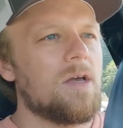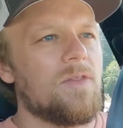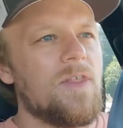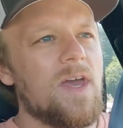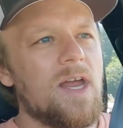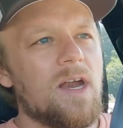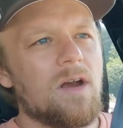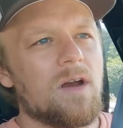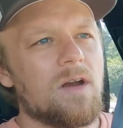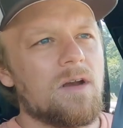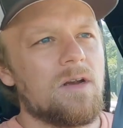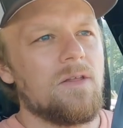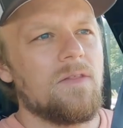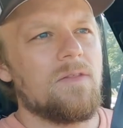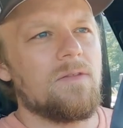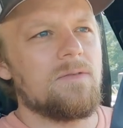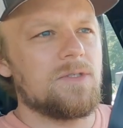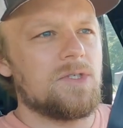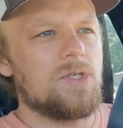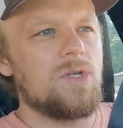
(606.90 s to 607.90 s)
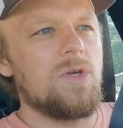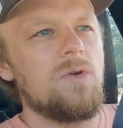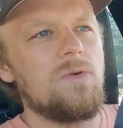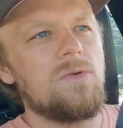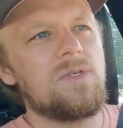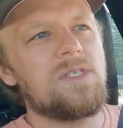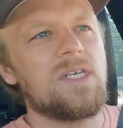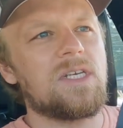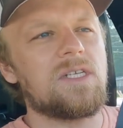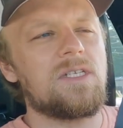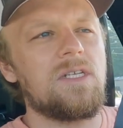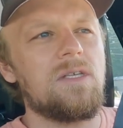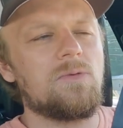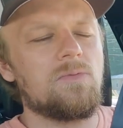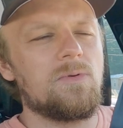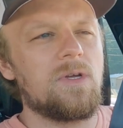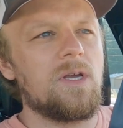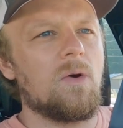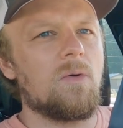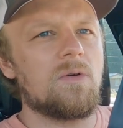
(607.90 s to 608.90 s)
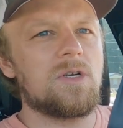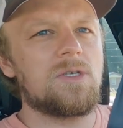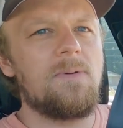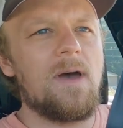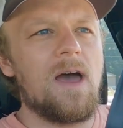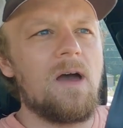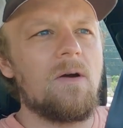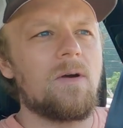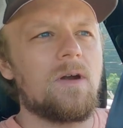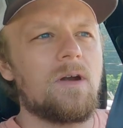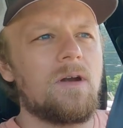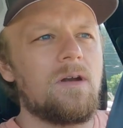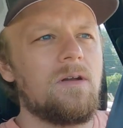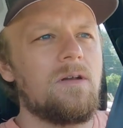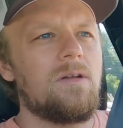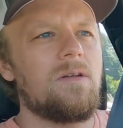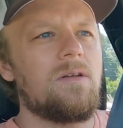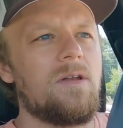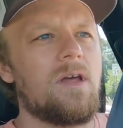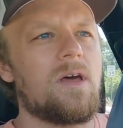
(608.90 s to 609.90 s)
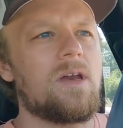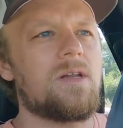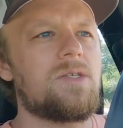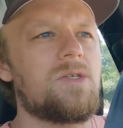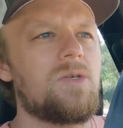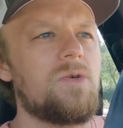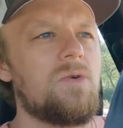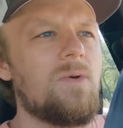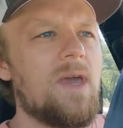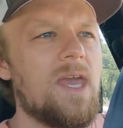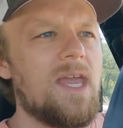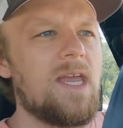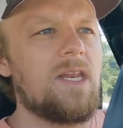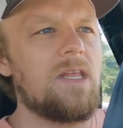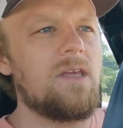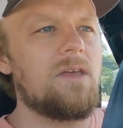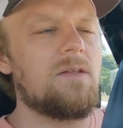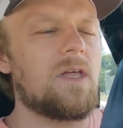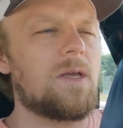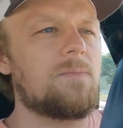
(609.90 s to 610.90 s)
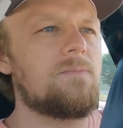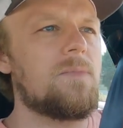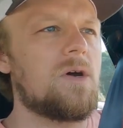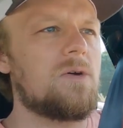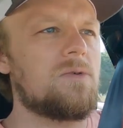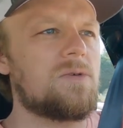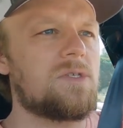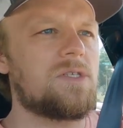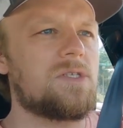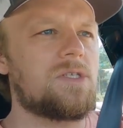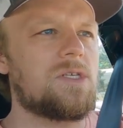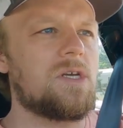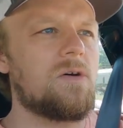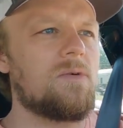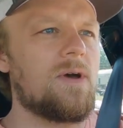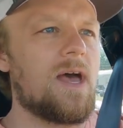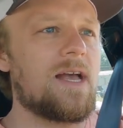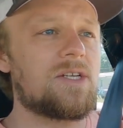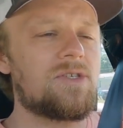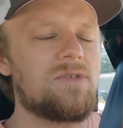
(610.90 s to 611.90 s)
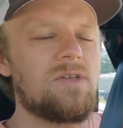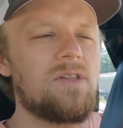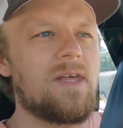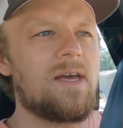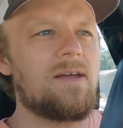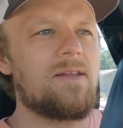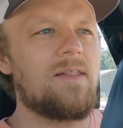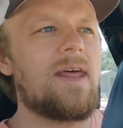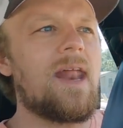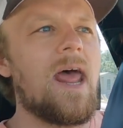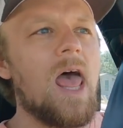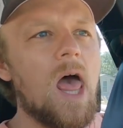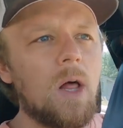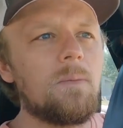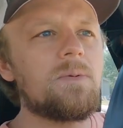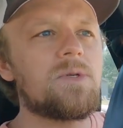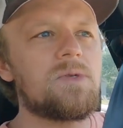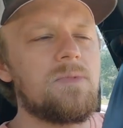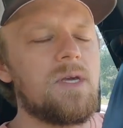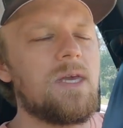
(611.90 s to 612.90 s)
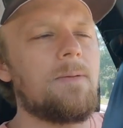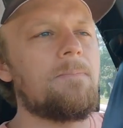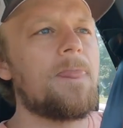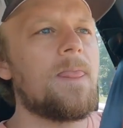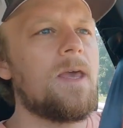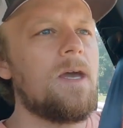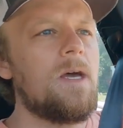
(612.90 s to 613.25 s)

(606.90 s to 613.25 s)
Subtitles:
Their 263 horsepower not a 280 like most. So actually that helps me,